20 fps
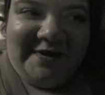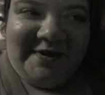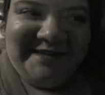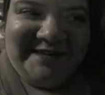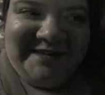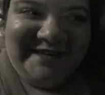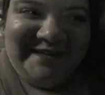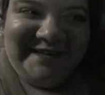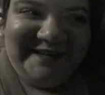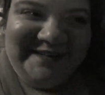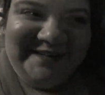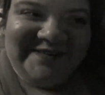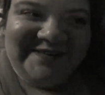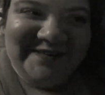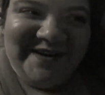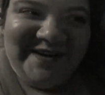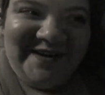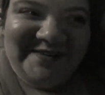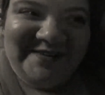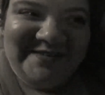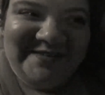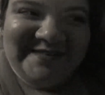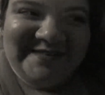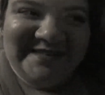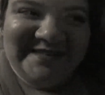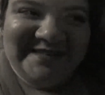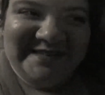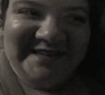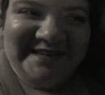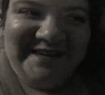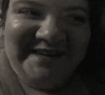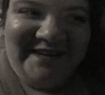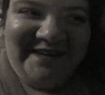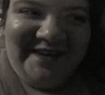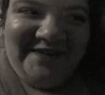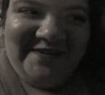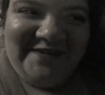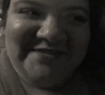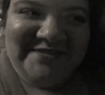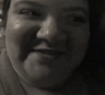Like our
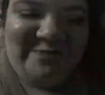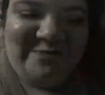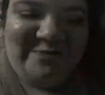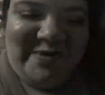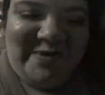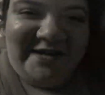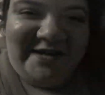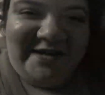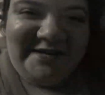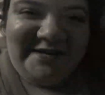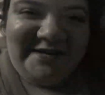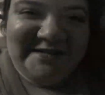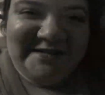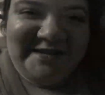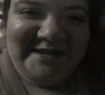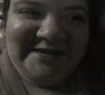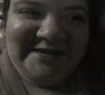junk pile is getting